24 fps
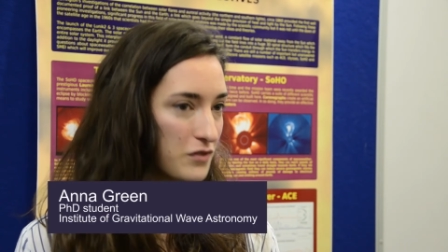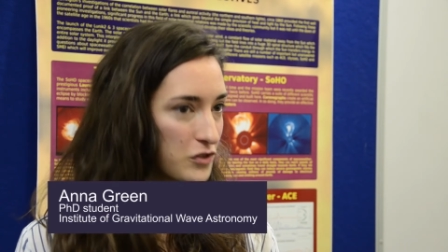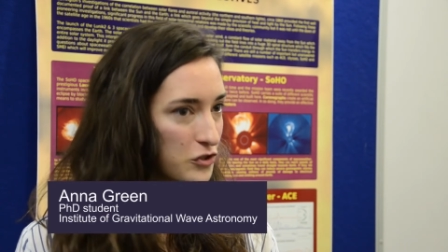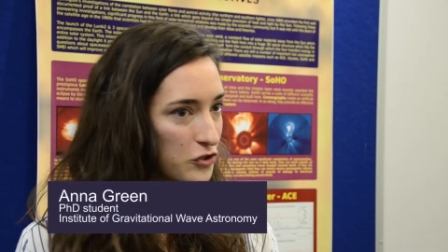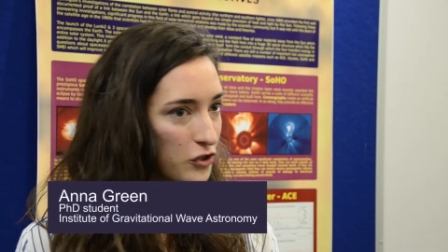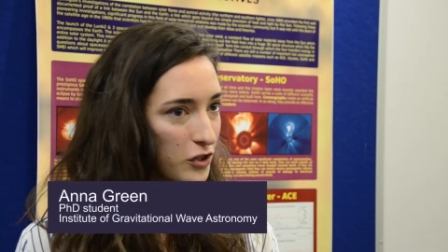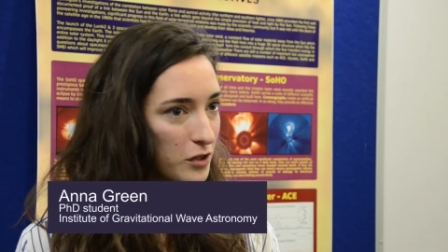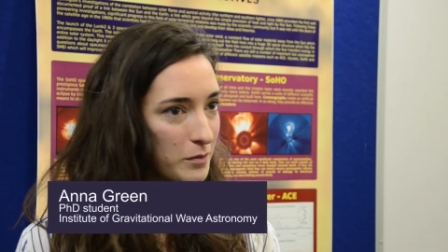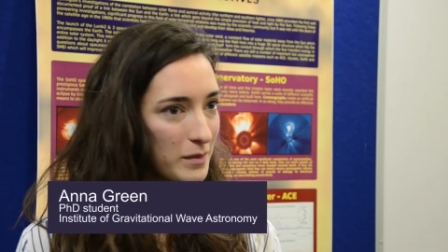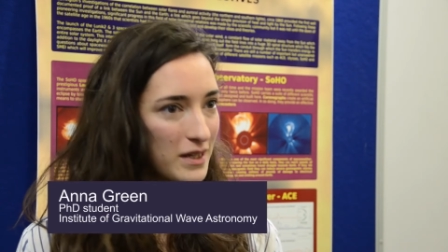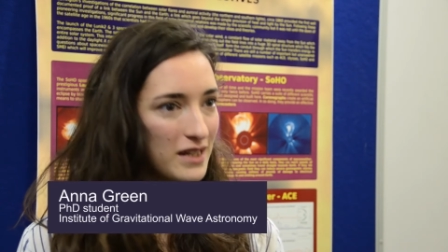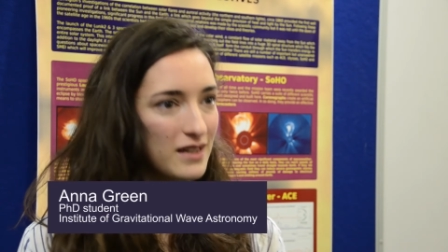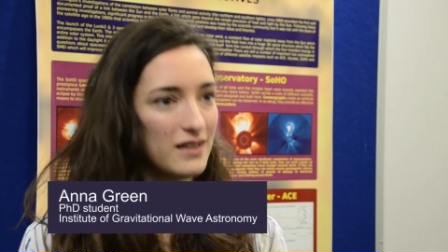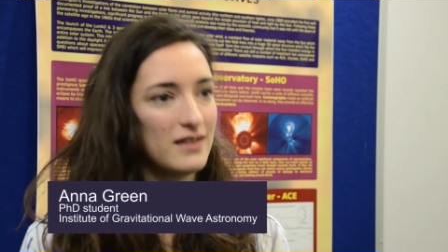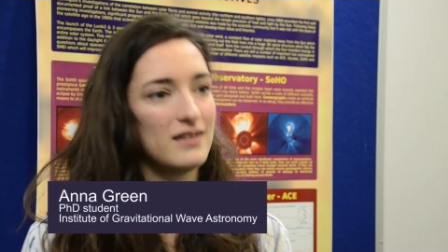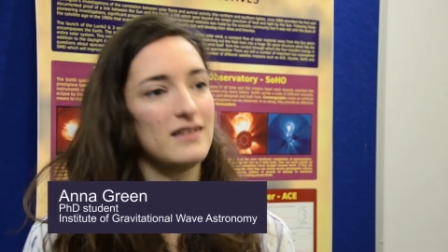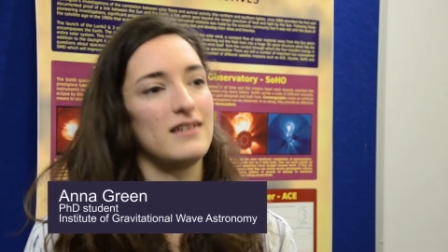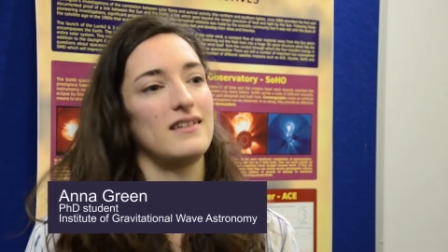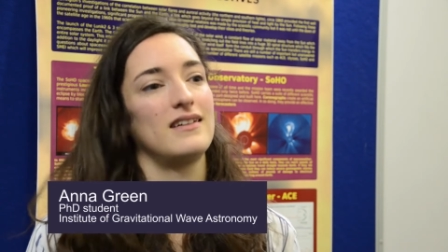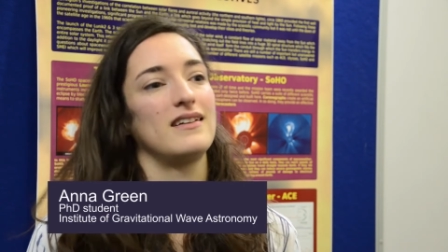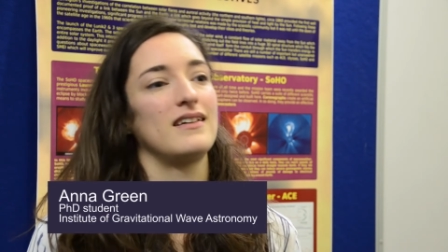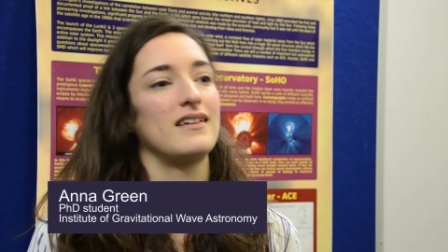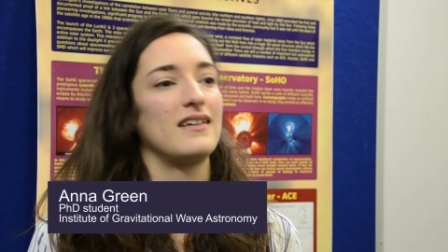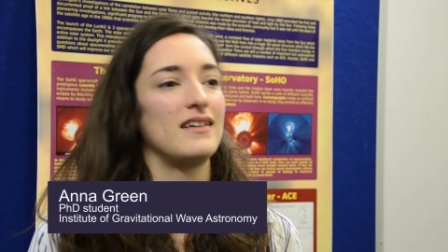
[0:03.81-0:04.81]
Astronomy,
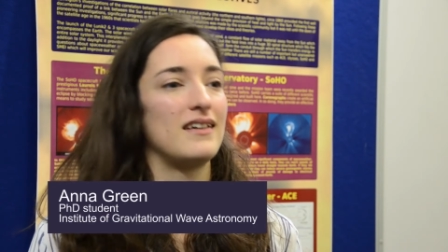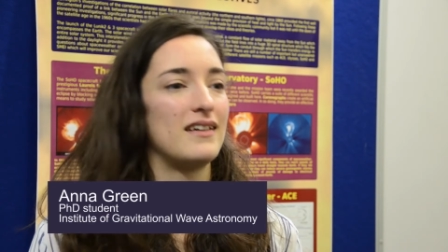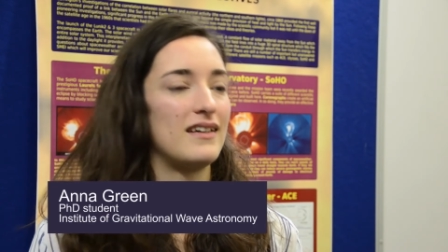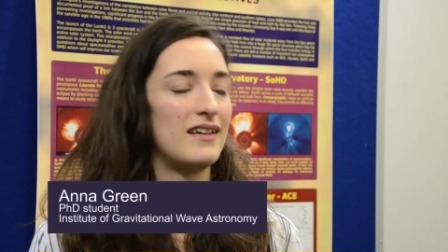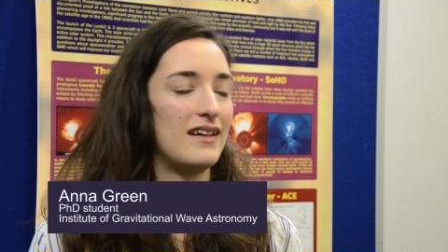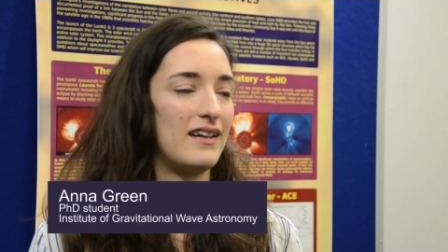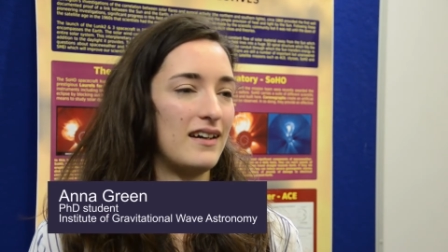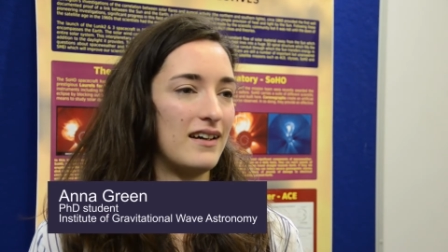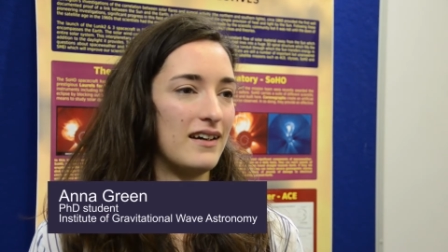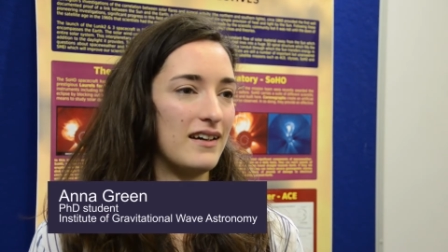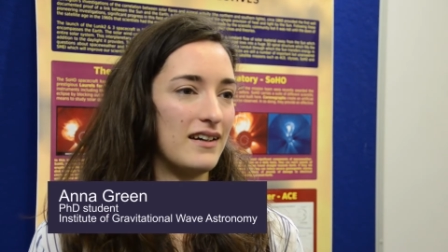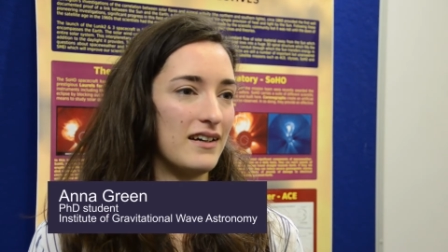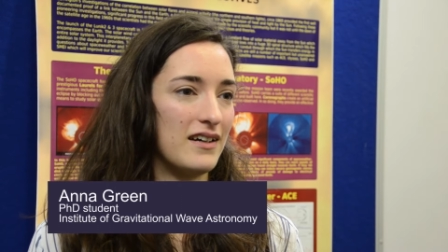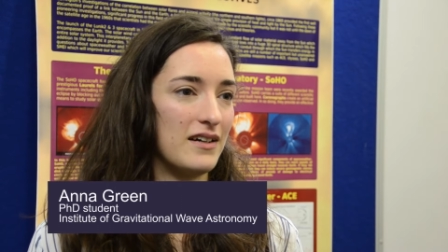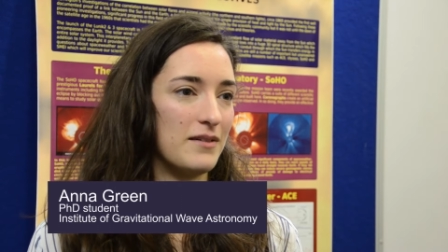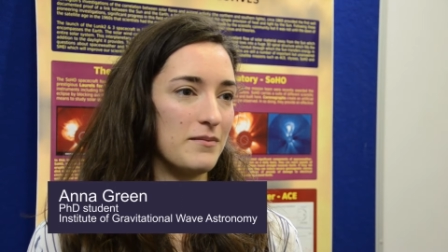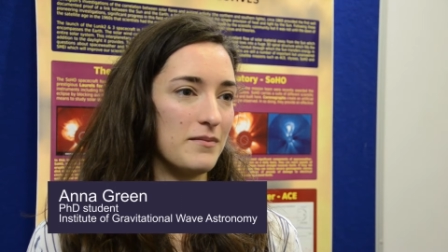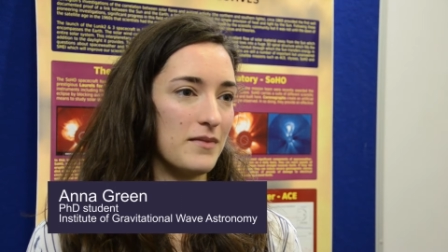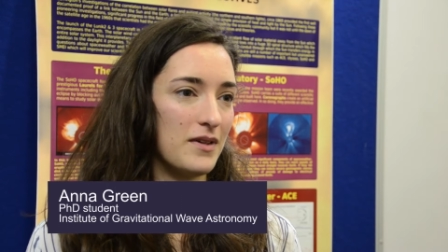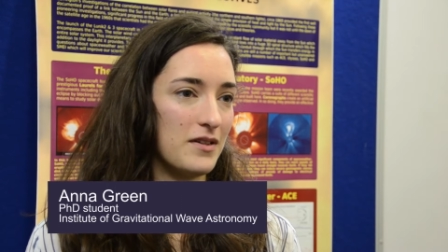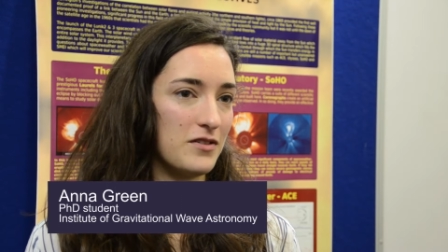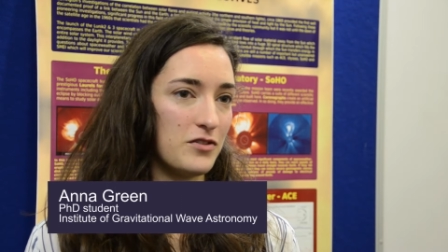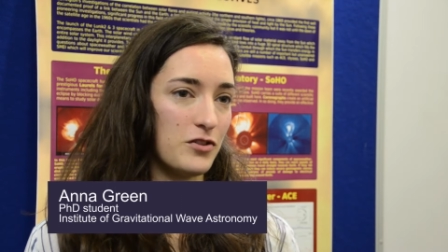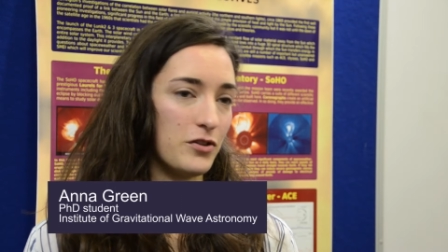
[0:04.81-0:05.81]

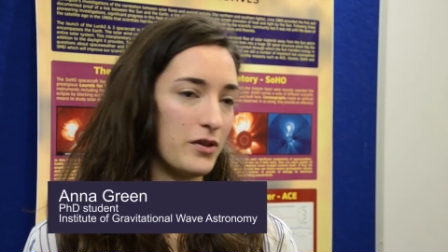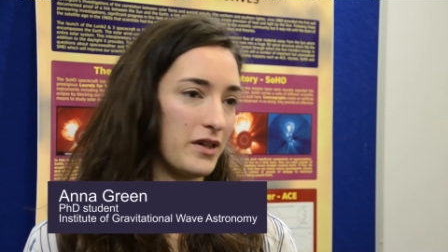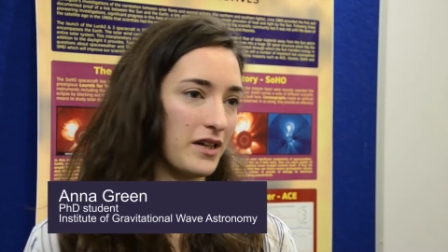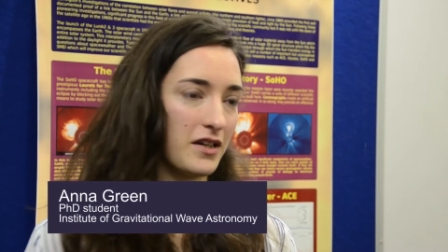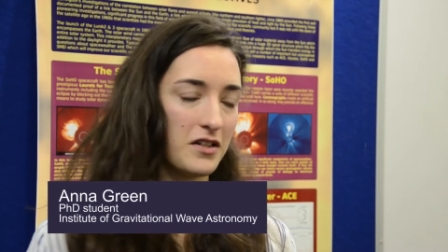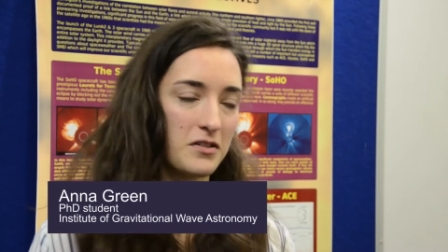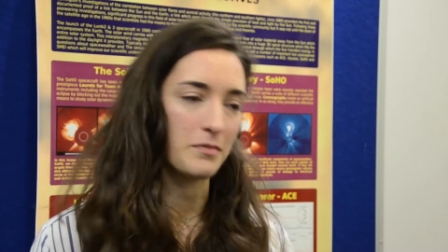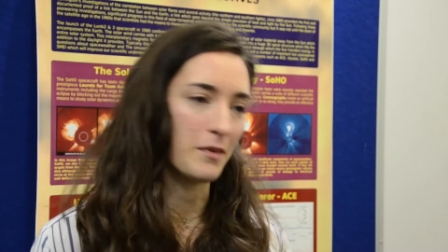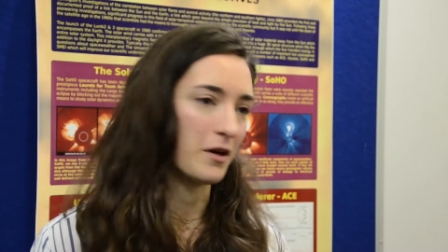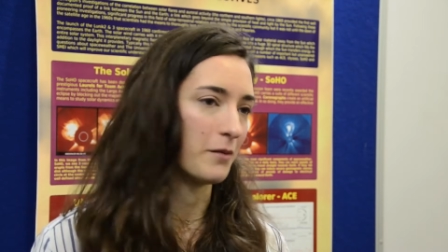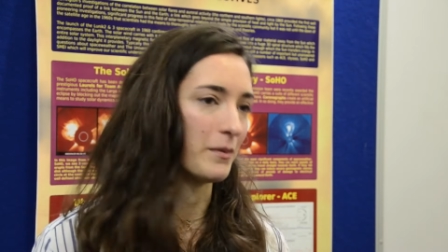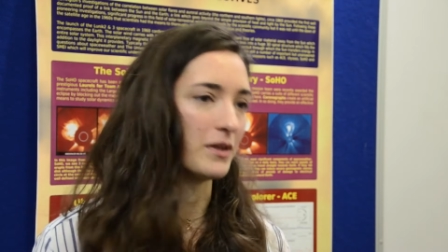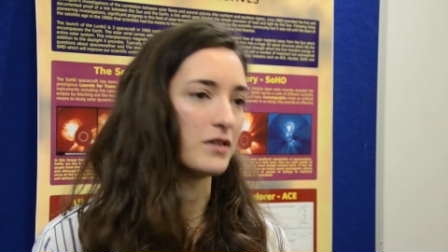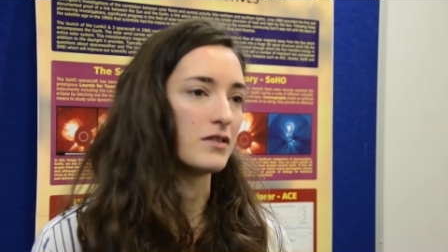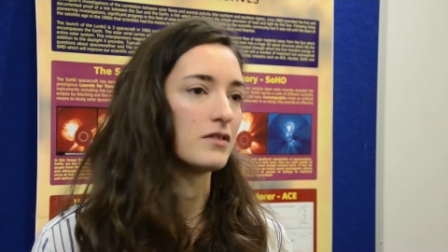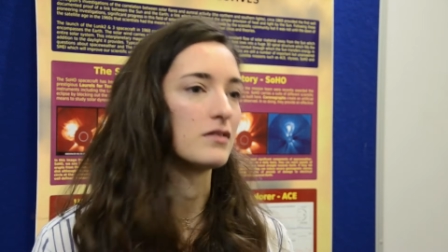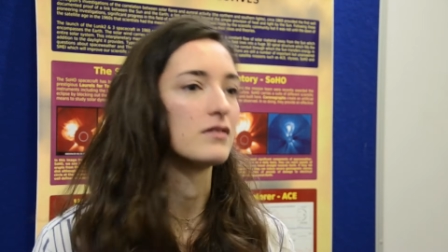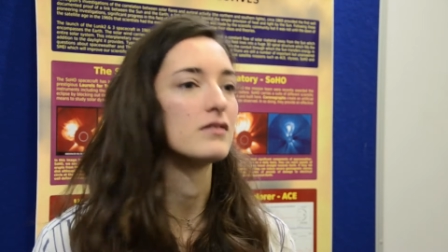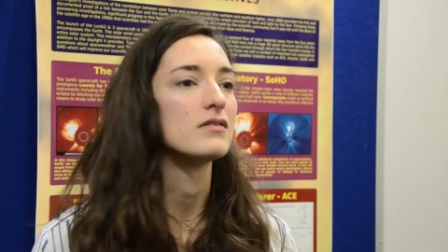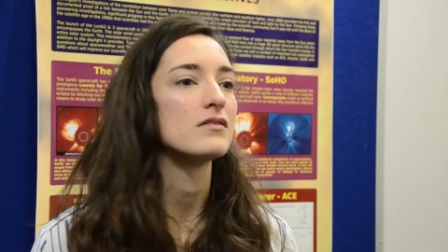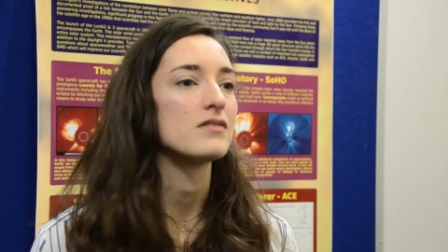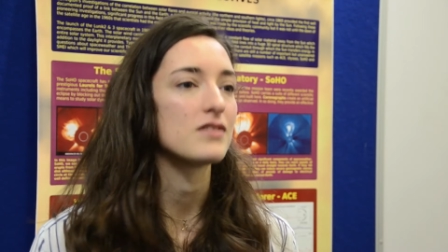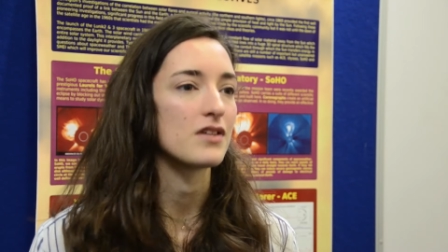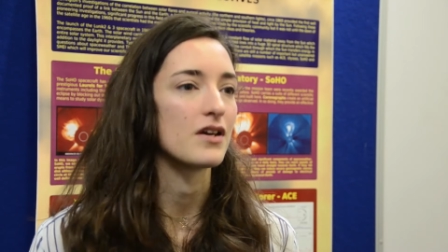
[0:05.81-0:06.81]
doing
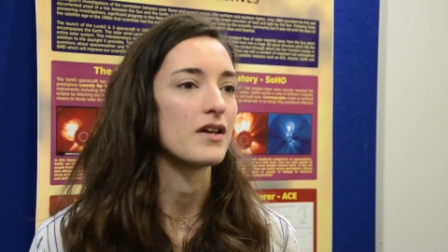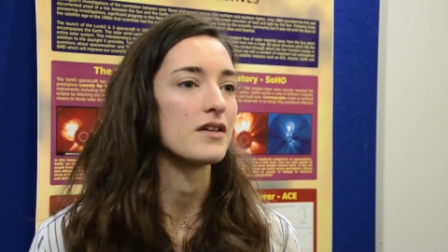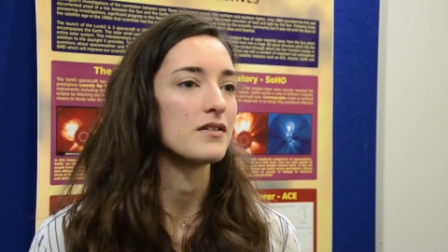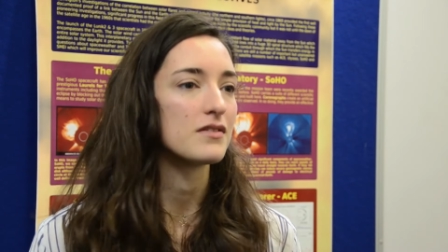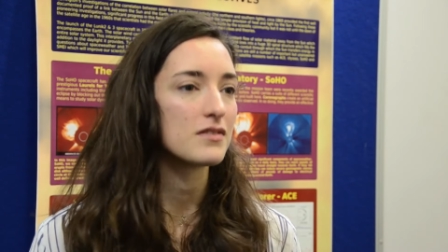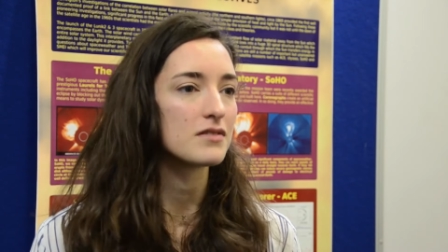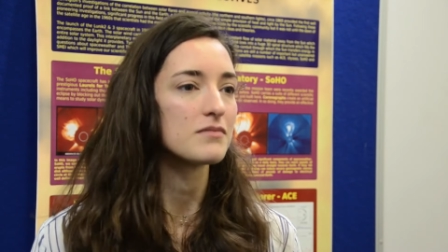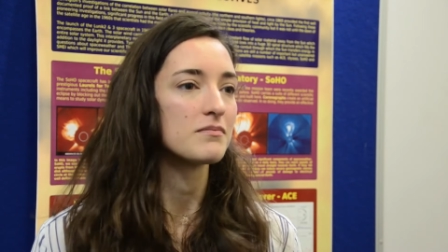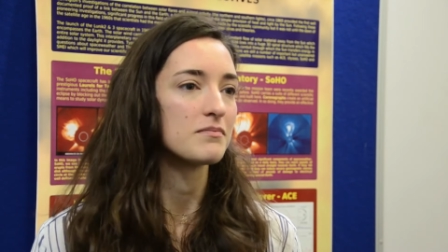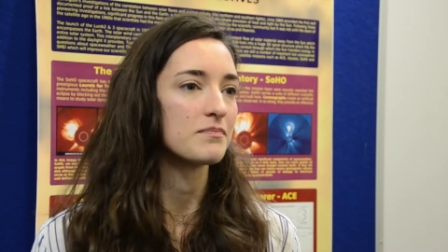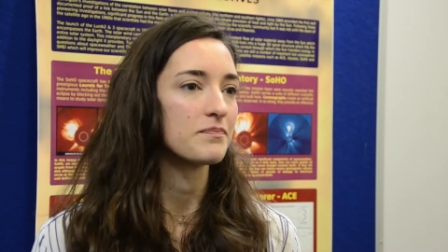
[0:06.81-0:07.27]
experimental science.